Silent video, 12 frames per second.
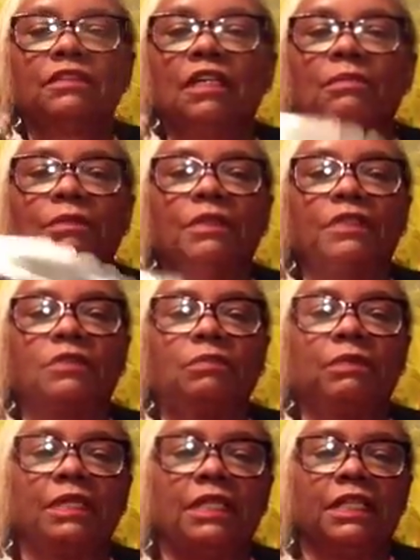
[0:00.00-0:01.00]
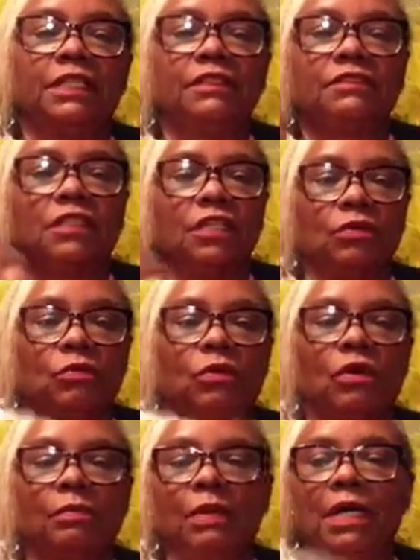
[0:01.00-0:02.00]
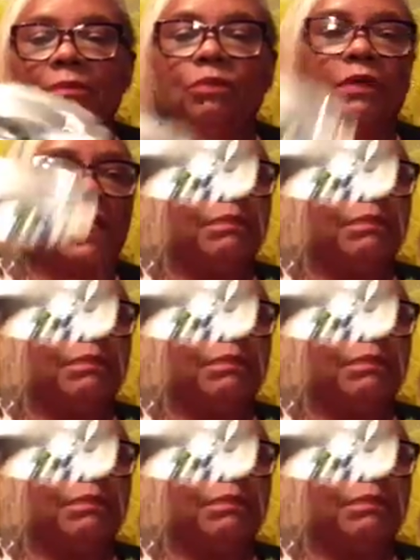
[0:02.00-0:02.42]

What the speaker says: up a little bit, and it's going to warm up when I